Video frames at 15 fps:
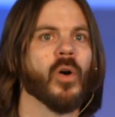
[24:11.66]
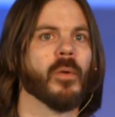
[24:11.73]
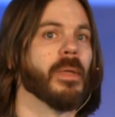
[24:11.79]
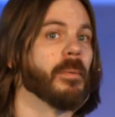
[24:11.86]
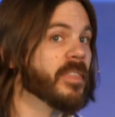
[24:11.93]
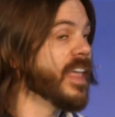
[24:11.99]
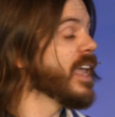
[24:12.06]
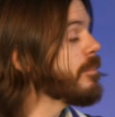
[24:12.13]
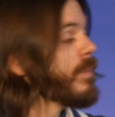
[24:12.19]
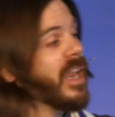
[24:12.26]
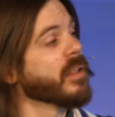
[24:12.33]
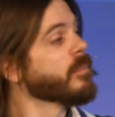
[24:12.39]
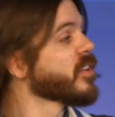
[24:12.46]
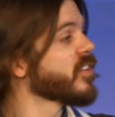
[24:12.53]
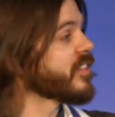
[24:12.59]
Or maybe they
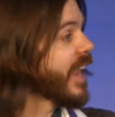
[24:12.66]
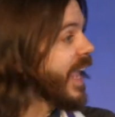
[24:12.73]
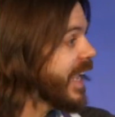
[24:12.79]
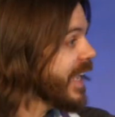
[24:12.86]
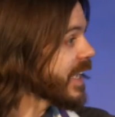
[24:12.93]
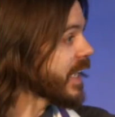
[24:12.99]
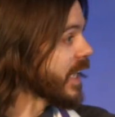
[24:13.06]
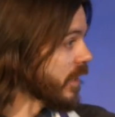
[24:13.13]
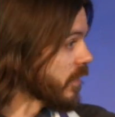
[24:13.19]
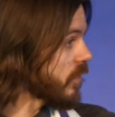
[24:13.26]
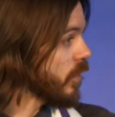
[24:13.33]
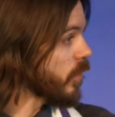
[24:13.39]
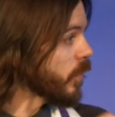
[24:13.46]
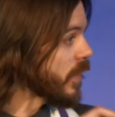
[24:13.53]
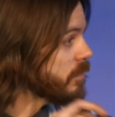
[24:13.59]
made a mistake and
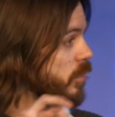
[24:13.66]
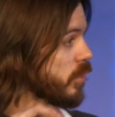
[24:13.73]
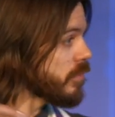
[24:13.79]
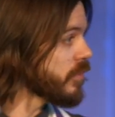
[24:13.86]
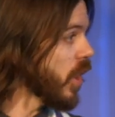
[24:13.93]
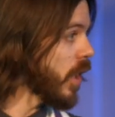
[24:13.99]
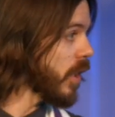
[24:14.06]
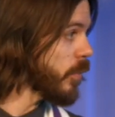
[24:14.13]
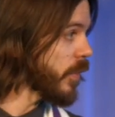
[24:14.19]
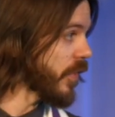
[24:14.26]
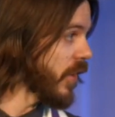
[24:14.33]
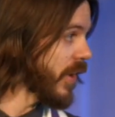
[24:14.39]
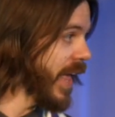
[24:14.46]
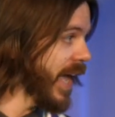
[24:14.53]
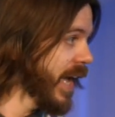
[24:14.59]
so we moved on with
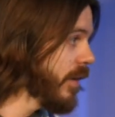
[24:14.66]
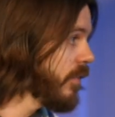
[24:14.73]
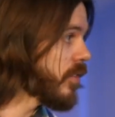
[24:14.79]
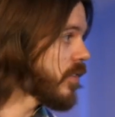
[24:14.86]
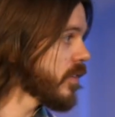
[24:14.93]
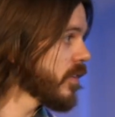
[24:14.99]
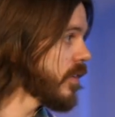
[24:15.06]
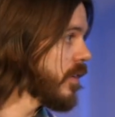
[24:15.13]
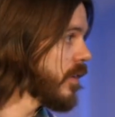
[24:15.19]
our lives.